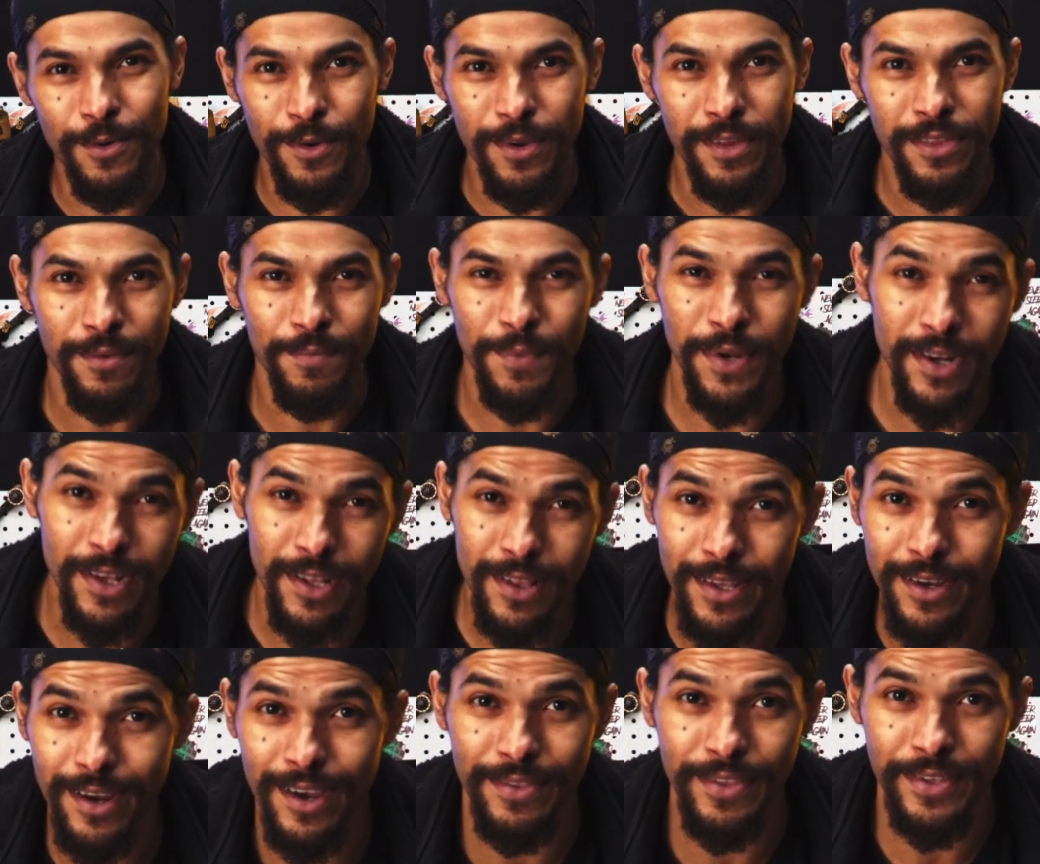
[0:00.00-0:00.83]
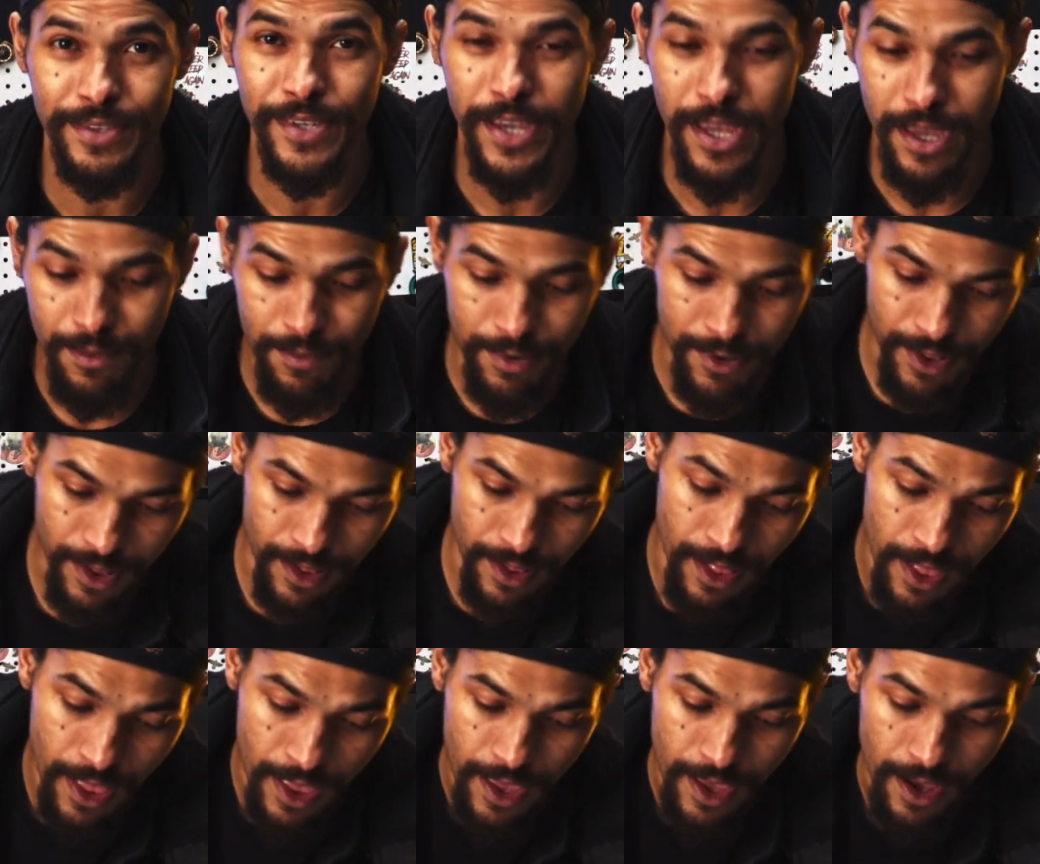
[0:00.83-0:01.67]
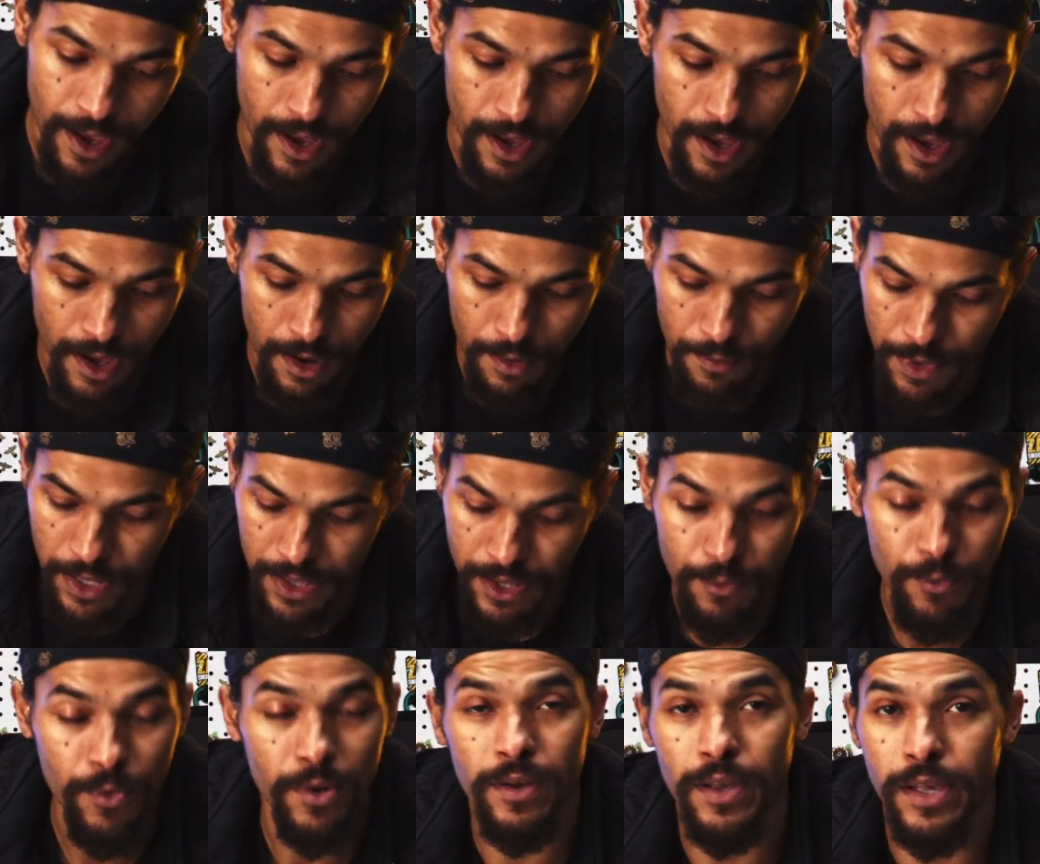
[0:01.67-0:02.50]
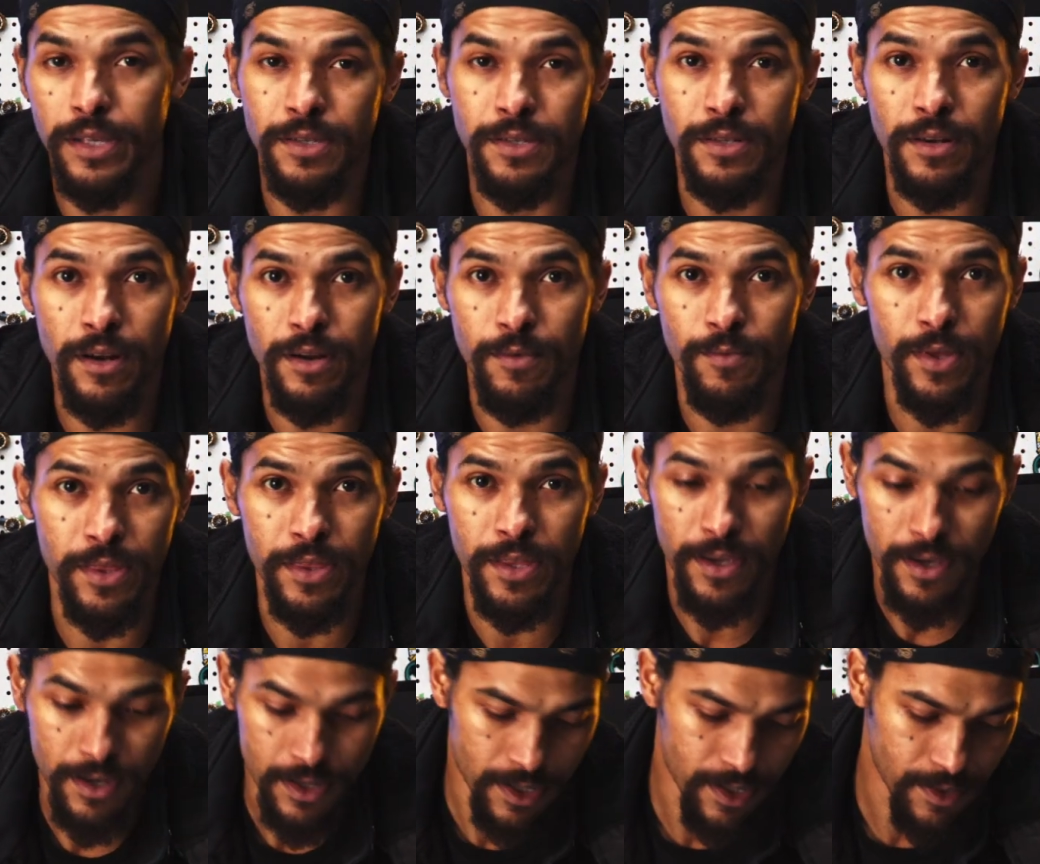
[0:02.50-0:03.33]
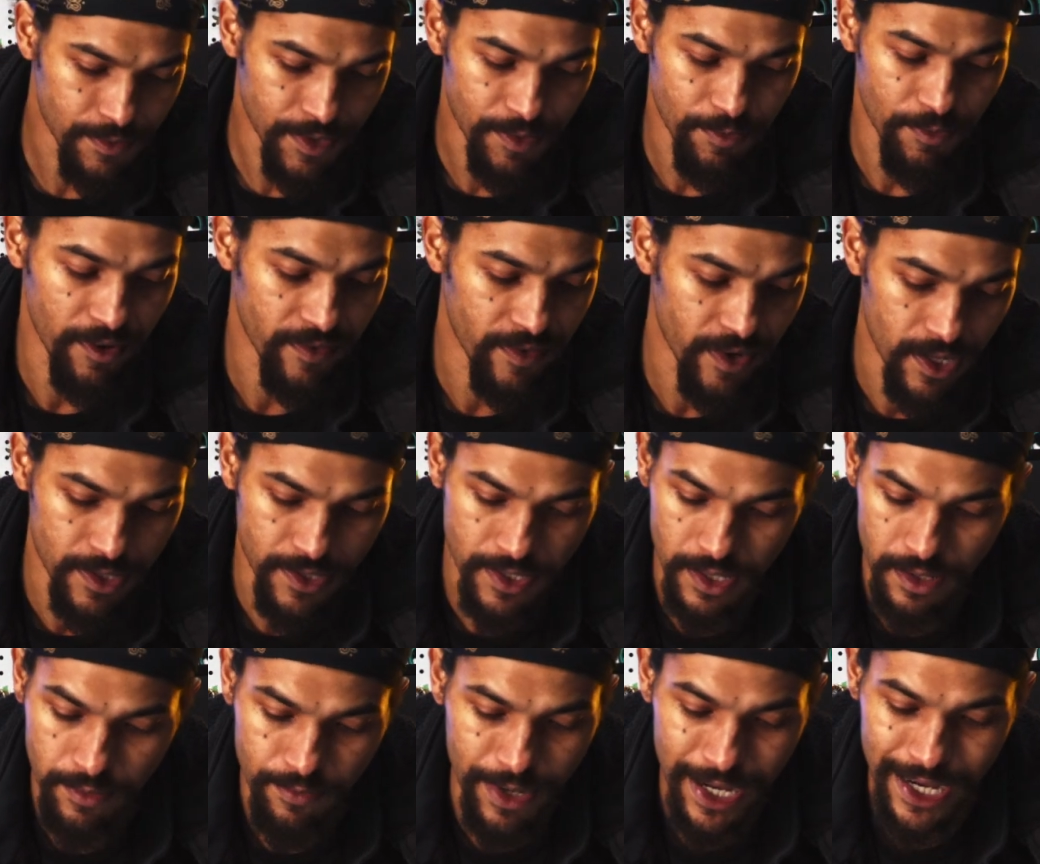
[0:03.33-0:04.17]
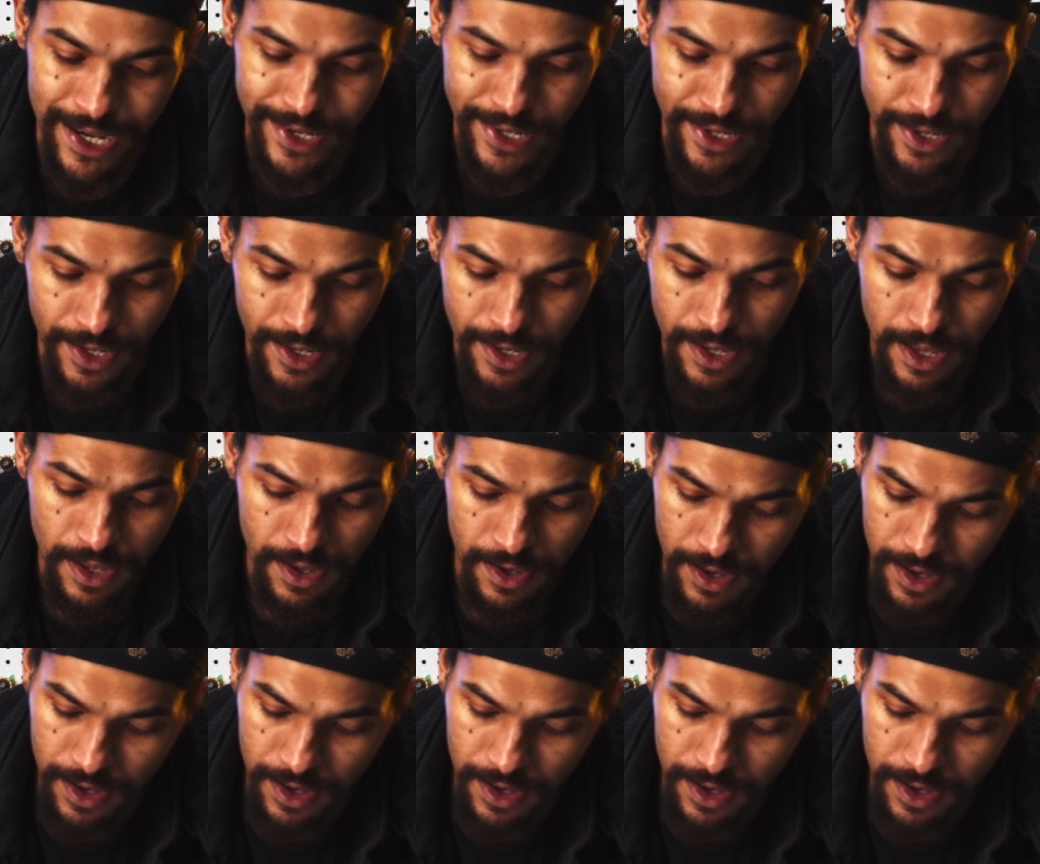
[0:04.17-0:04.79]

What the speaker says: with, I'm going to clear out the table, and then we'll get started with the arms, move on to the body,